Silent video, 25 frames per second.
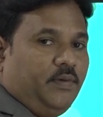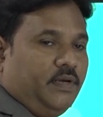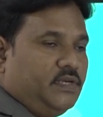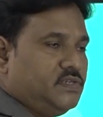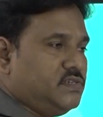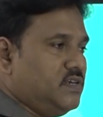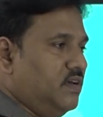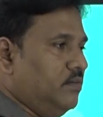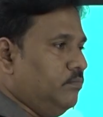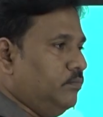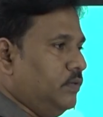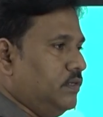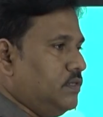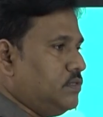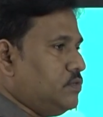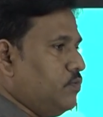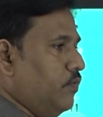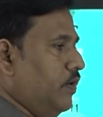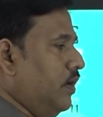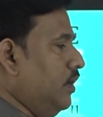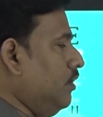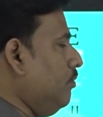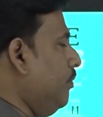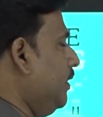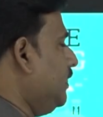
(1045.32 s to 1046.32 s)
examples
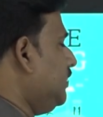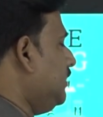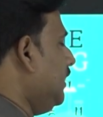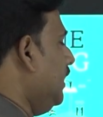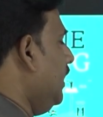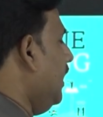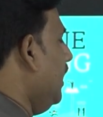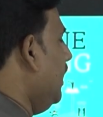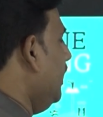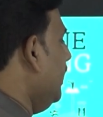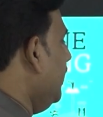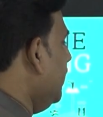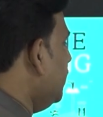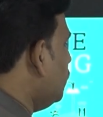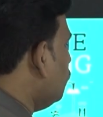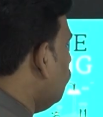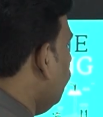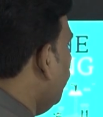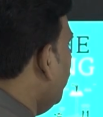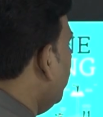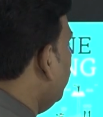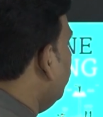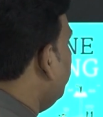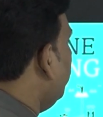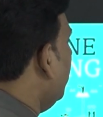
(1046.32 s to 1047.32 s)
where machine learning is
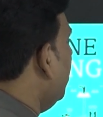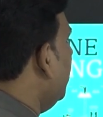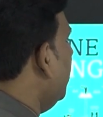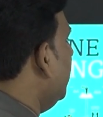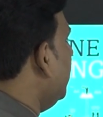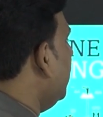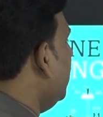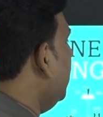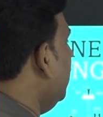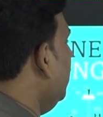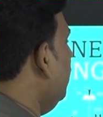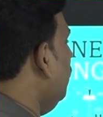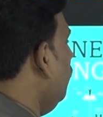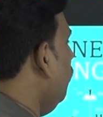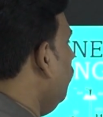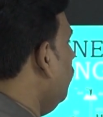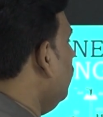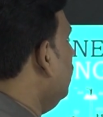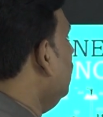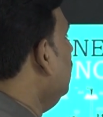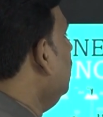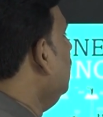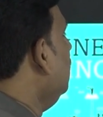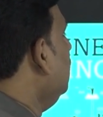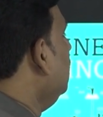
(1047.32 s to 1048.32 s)
going to play a key role,
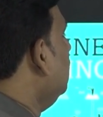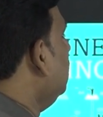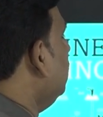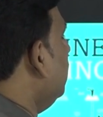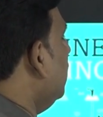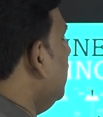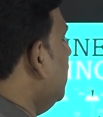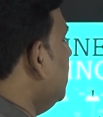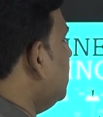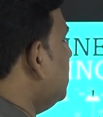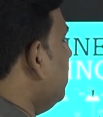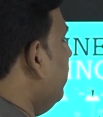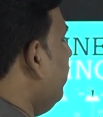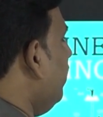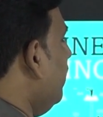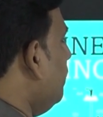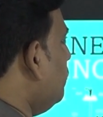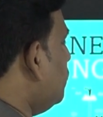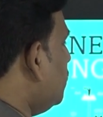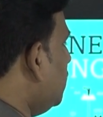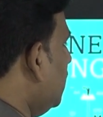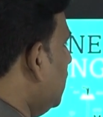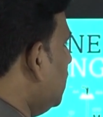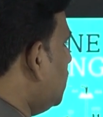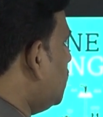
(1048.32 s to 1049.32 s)
one is a web
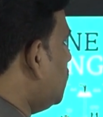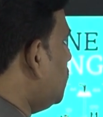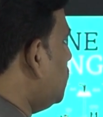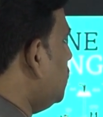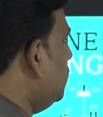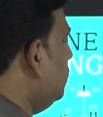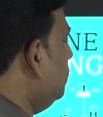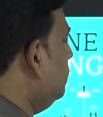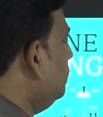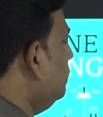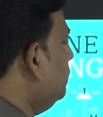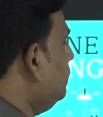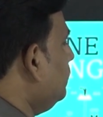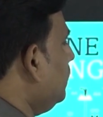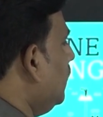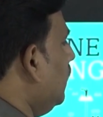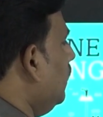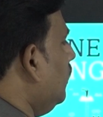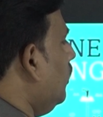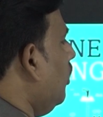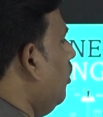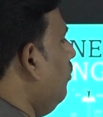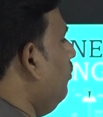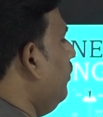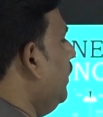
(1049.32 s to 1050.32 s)
search,
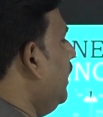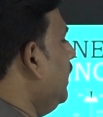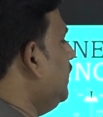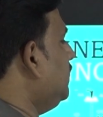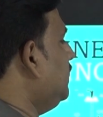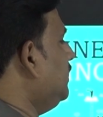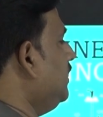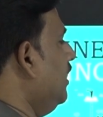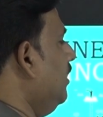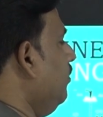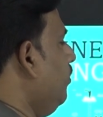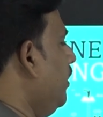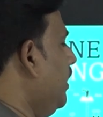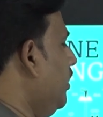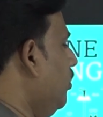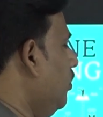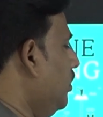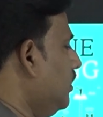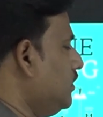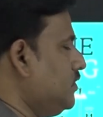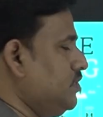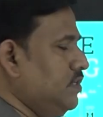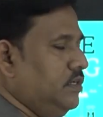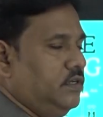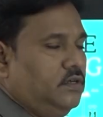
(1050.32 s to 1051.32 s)
computational
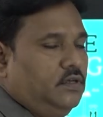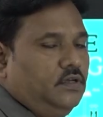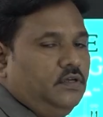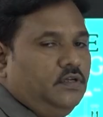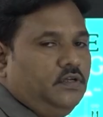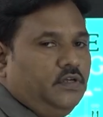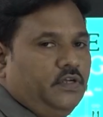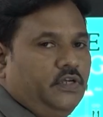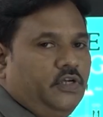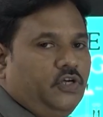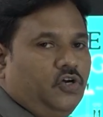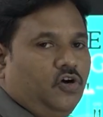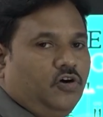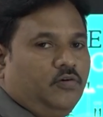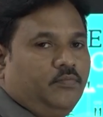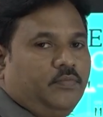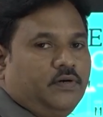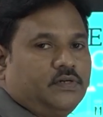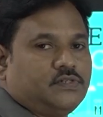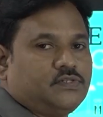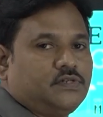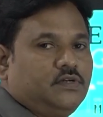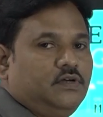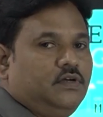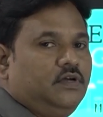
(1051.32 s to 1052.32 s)
biology,
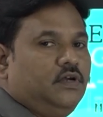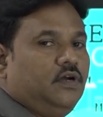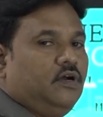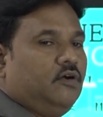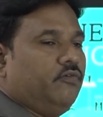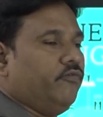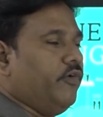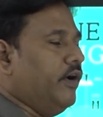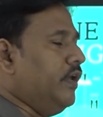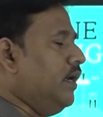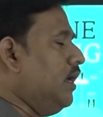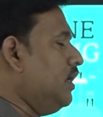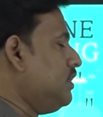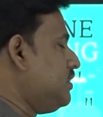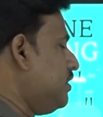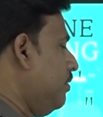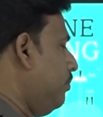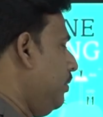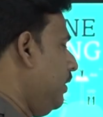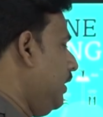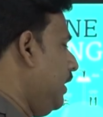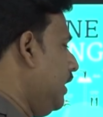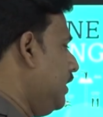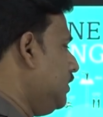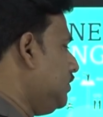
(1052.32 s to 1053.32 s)
e-commerce, finance
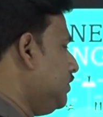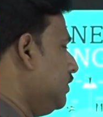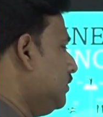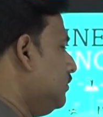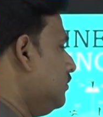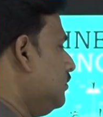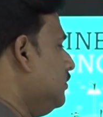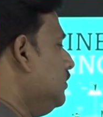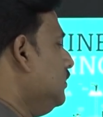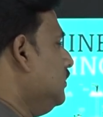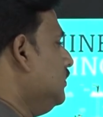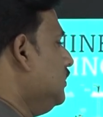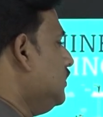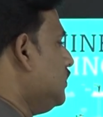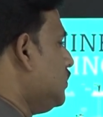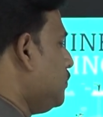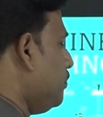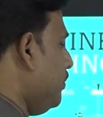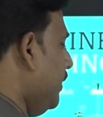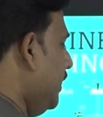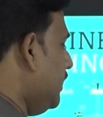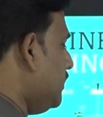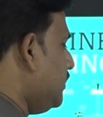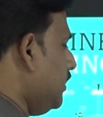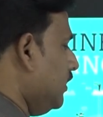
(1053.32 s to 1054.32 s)
application,
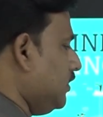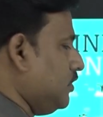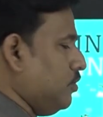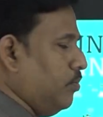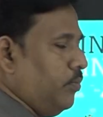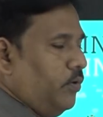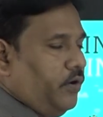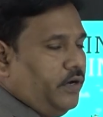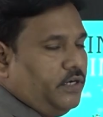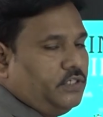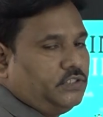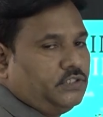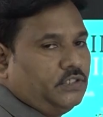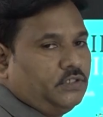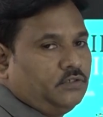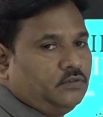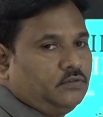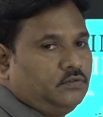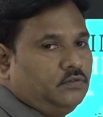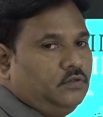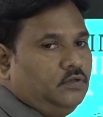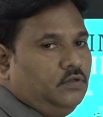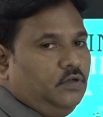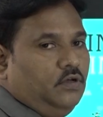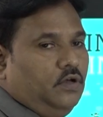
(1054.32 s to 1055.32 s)
space
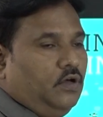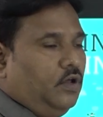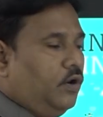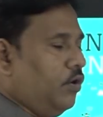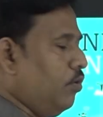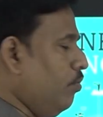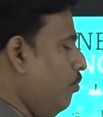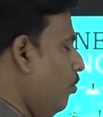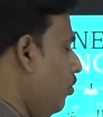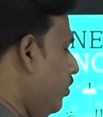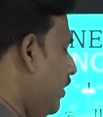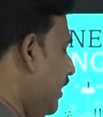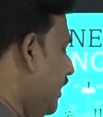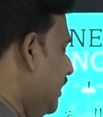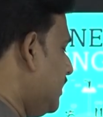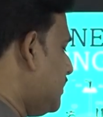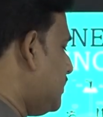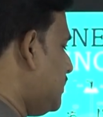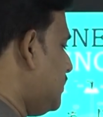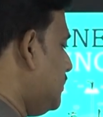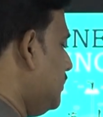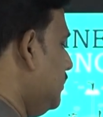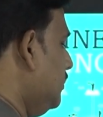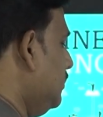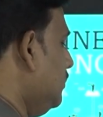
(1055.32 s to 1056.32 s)
exploration,
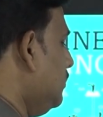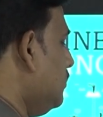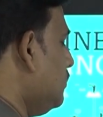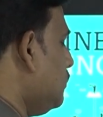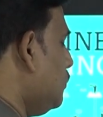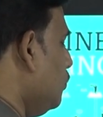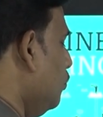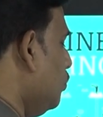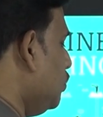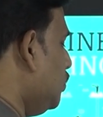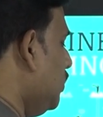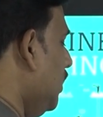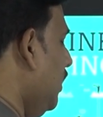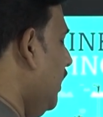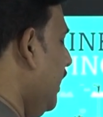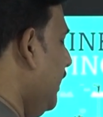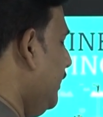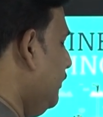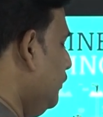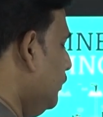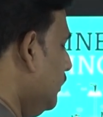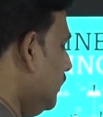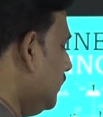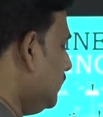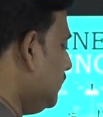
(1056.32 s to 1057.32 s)
robotics, social
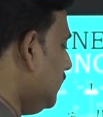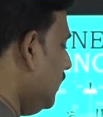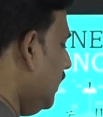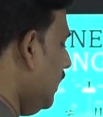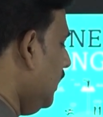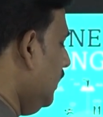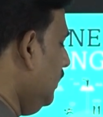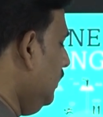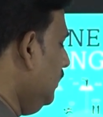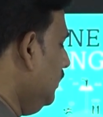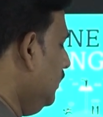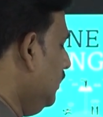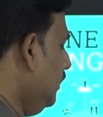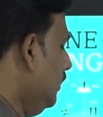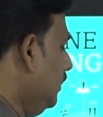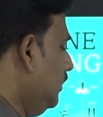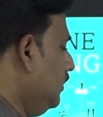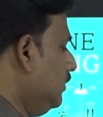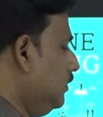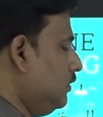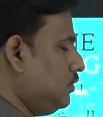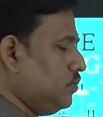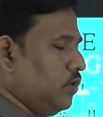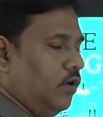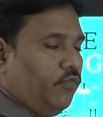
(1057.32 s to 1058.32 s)
networks, and
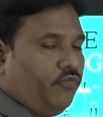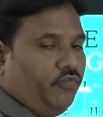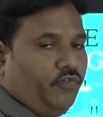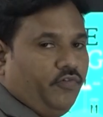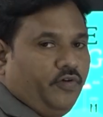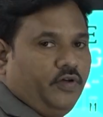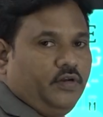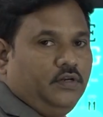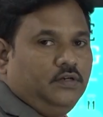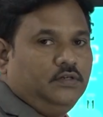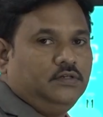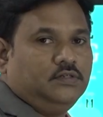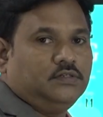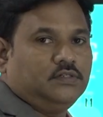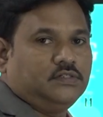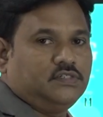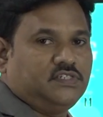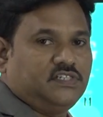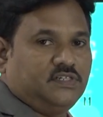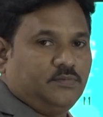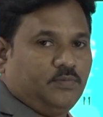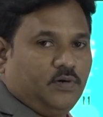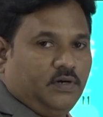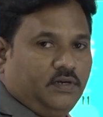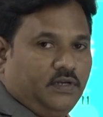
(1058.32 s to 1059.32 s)
software
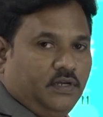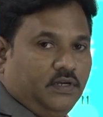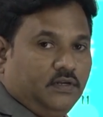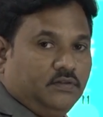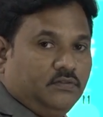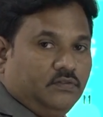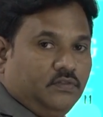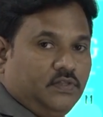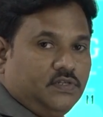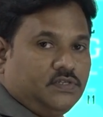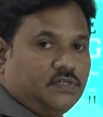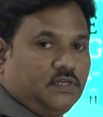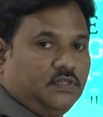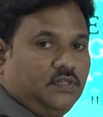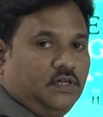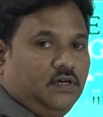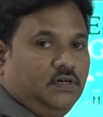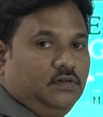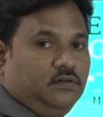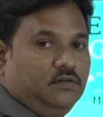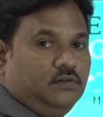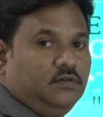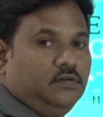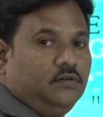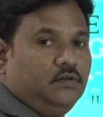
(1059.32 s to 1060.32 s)
debugging. These are
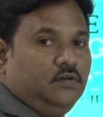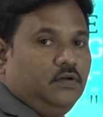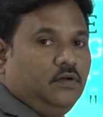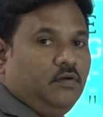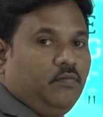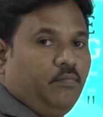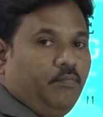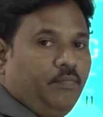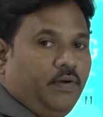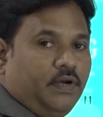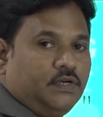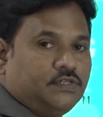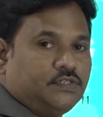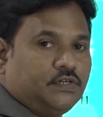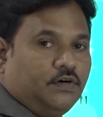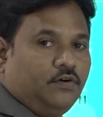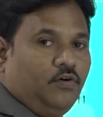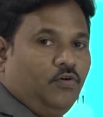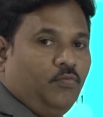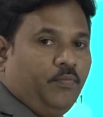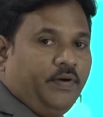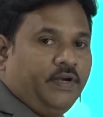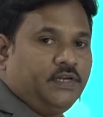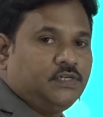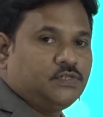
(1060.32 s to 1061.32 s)
the major
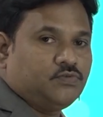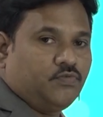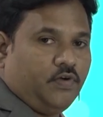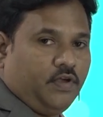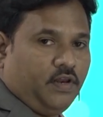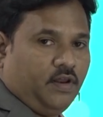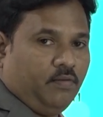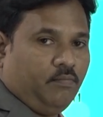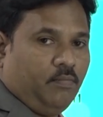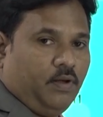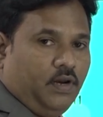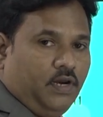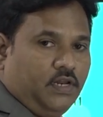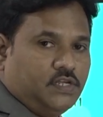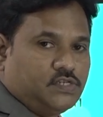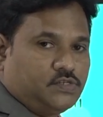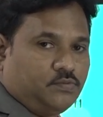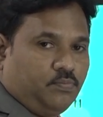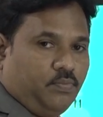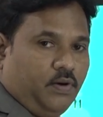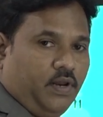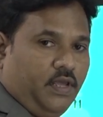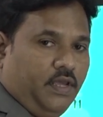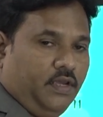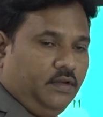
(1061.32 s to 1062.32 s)
domains where ML is
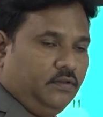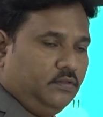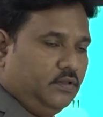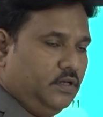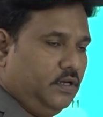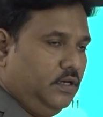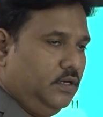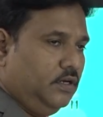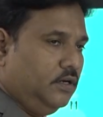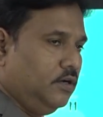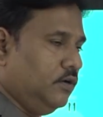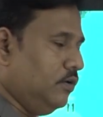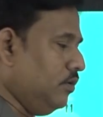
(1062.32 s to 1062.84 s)
playing a